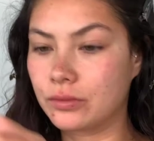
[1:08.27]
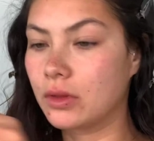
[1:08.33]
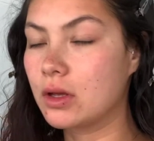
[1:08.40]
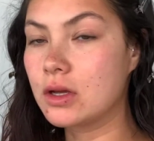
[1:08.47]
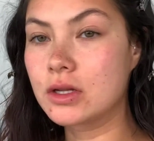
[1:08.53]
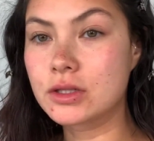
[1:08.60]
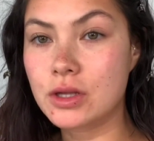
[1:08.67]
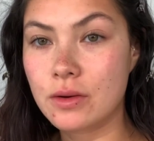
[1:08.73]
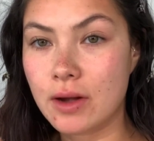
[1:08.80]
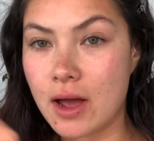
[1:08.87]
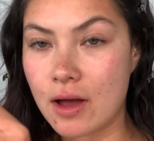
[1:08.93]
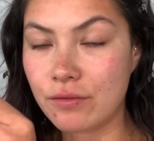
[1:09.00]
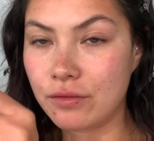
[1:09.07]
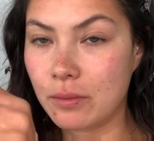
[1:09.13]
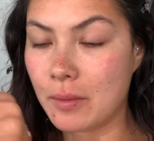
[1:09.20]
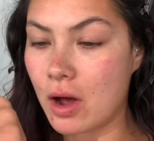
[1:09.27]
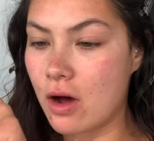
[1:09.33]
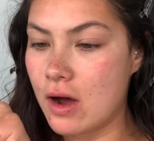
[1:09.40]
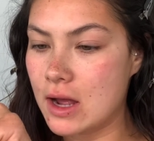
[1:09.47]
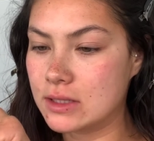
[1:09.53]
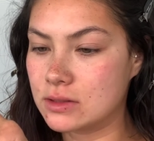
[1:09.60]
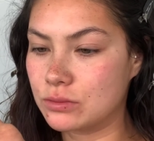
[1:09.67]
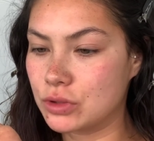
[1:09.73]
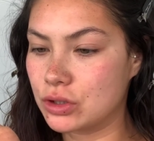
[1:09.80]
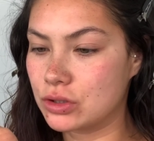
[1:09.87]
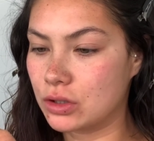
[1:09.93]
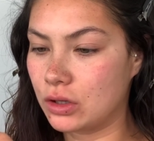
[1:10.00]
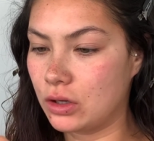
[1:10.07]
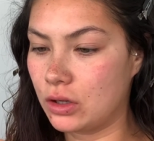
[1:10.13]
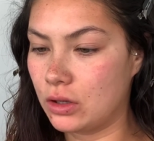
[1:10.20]
So now for my eyes, I'm just
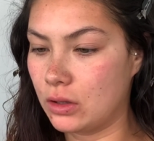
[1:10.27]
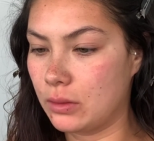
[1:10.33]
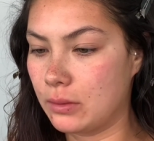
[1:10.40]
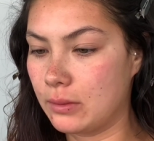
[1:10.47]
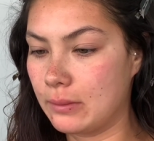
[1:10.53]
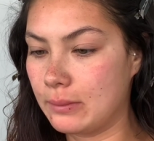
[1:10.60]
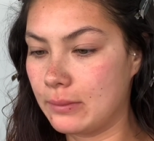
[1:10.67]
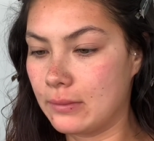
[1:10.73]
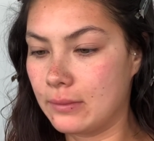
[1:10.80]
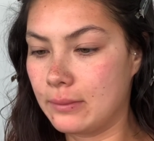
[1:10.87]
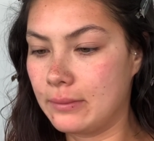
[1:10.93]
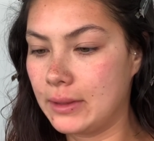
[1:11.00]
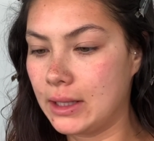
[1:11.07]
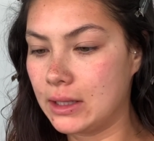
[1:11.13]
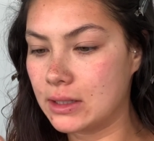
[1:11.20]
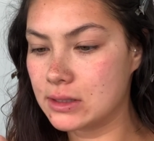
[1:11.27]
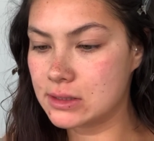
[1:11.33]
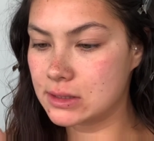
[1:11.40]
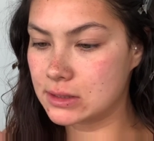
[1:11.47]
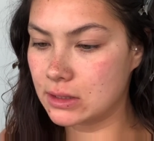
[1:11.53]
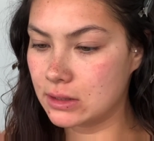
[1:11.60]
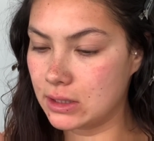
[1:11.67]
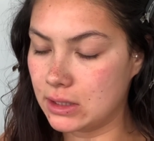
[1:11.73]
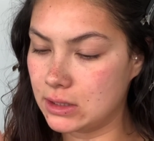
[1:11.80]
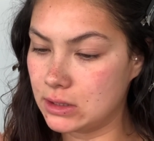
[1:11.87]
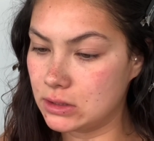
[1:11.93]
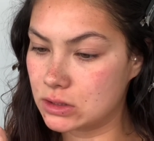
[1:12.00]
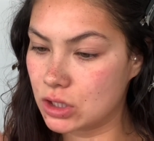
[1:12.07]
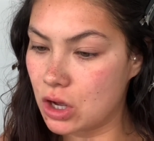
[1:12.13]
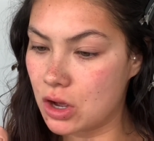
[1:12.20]
going to mix the
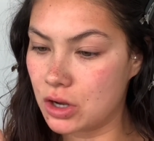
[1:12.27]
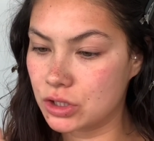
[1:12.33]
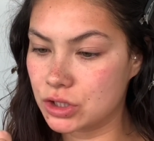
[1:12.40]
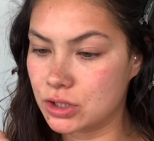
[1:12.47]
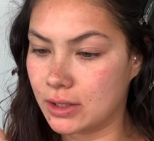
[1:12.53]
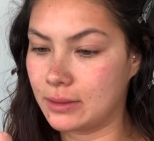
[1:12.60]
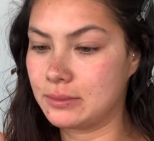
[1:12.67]
Tarte Shape